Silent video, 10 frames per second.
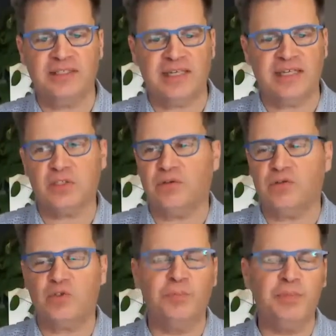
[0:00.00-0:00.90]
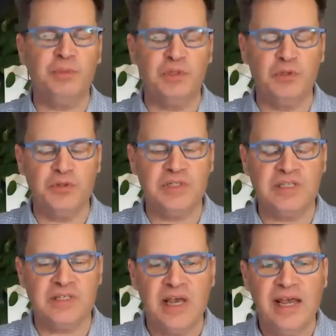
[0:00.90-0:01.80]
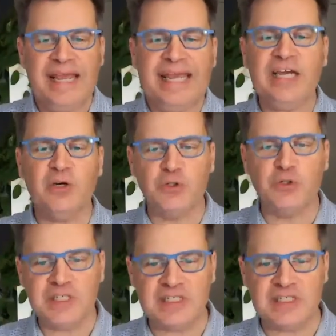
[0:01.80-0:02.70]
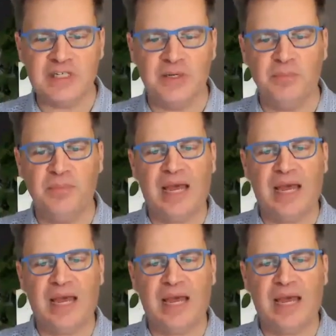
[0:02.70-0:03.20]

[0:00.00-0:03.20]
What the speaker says: It's some people use it ecosystem